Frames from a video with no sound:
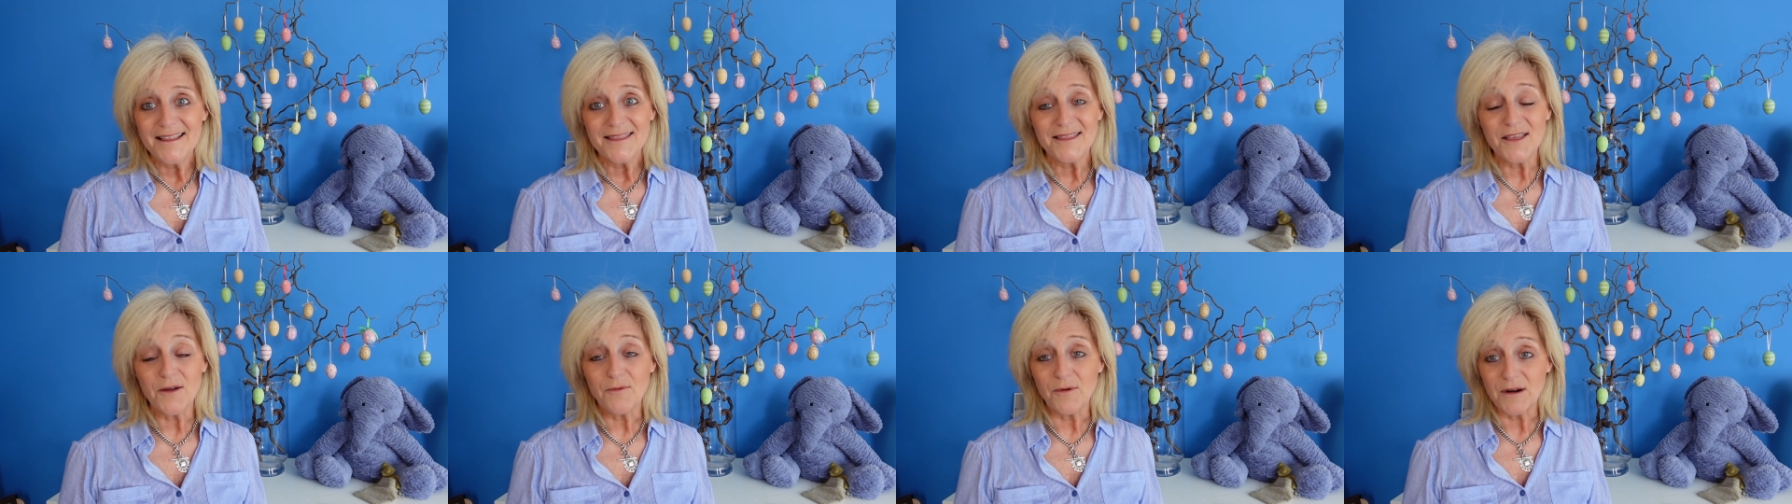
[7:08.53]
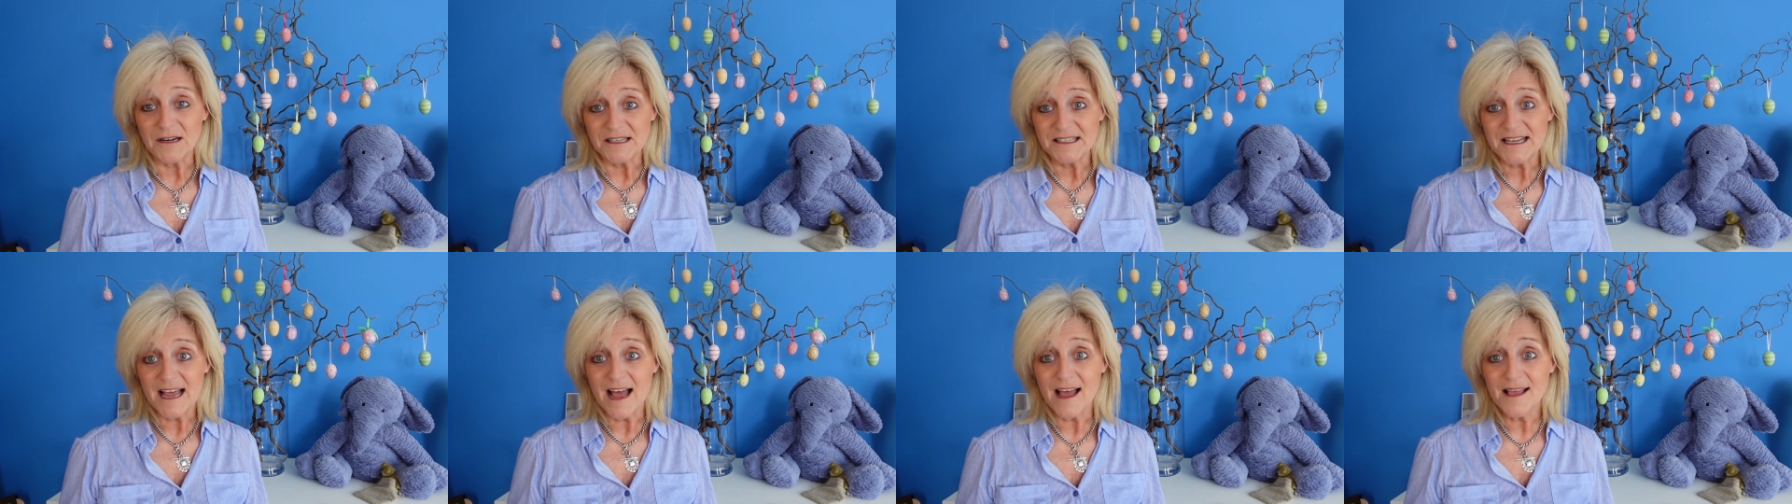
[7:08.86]
There
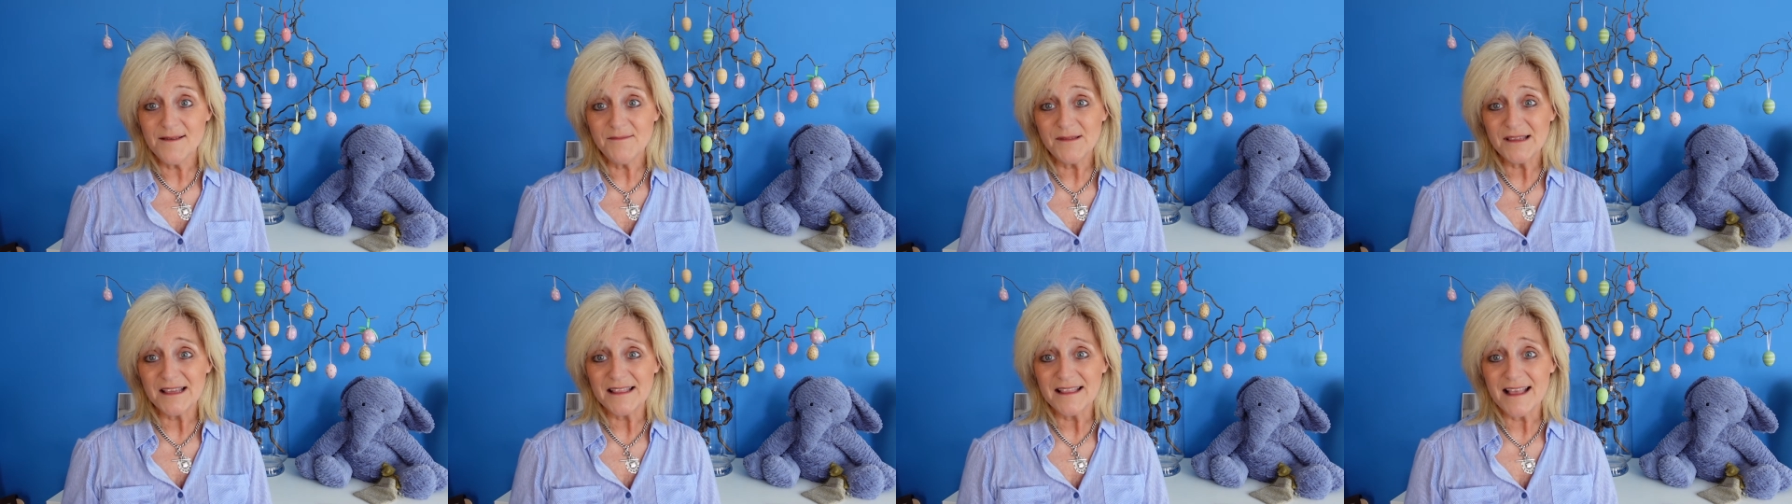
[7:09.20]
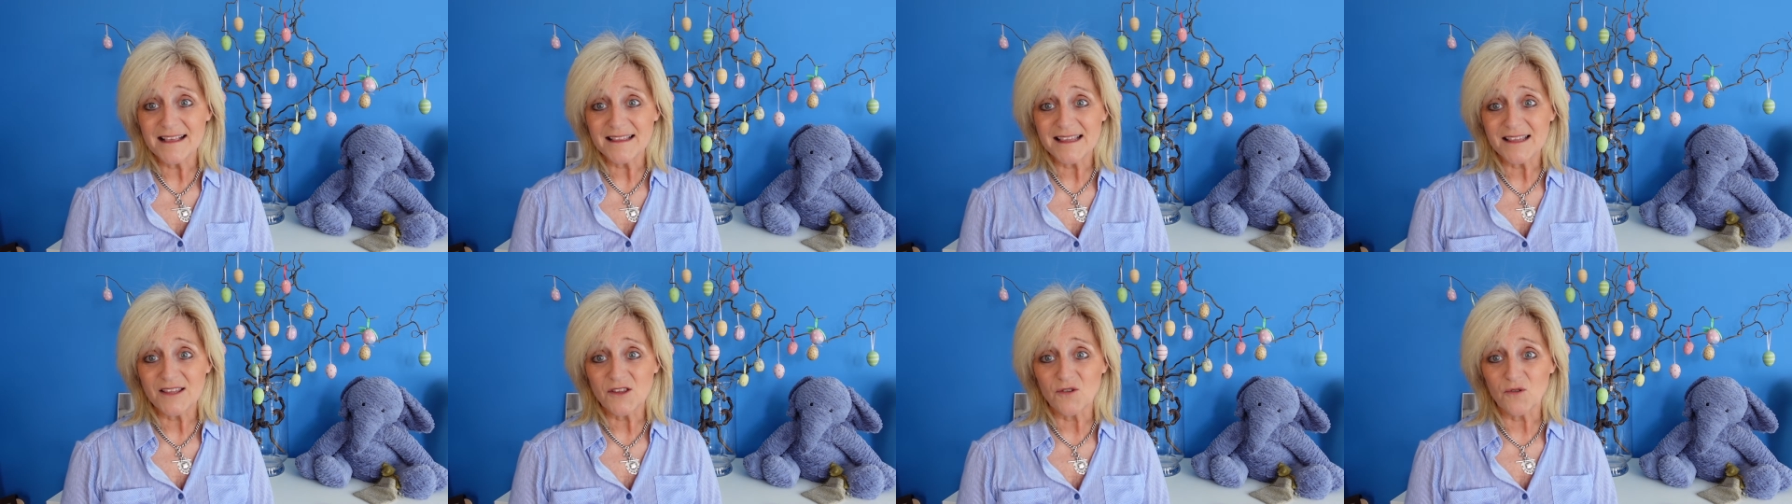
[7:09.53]
were times in
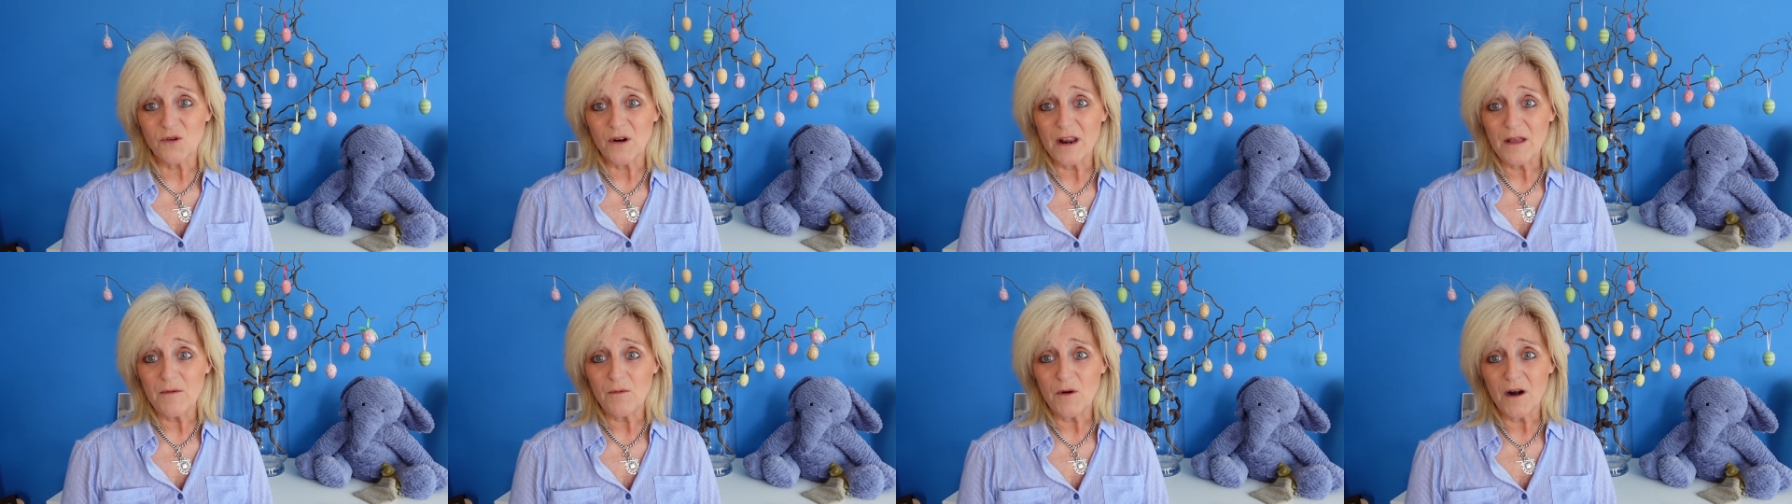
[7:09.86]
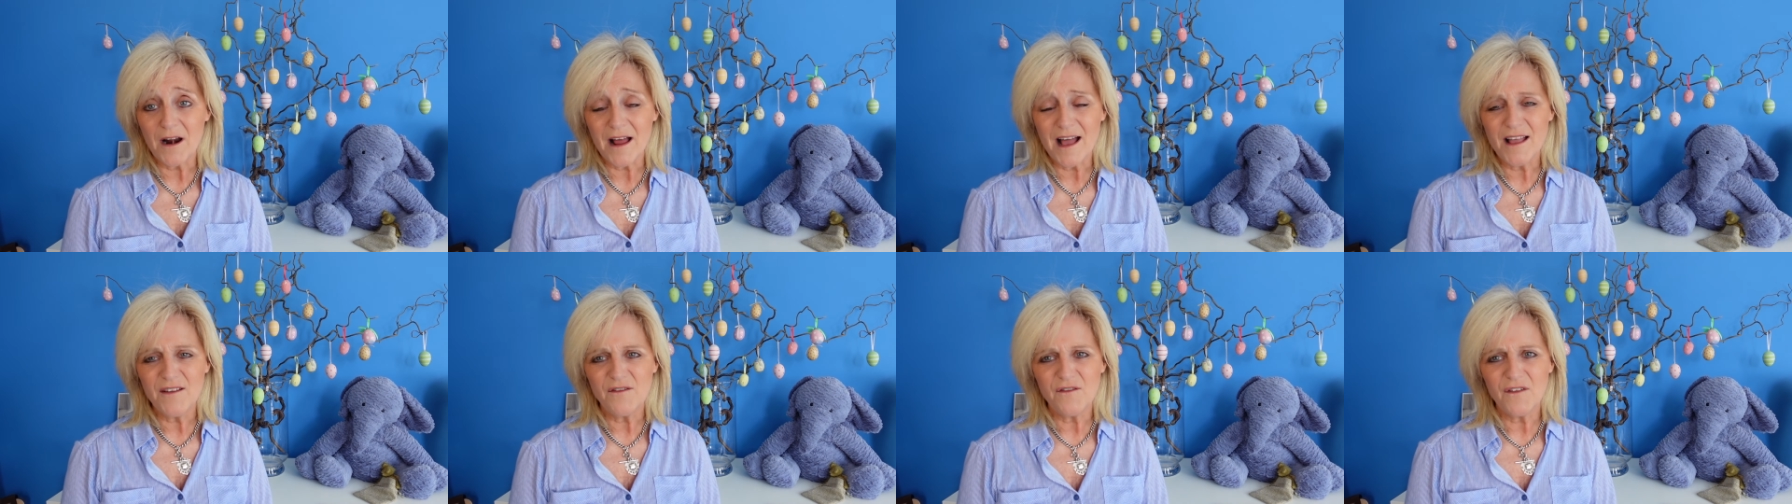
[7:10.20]
that story where I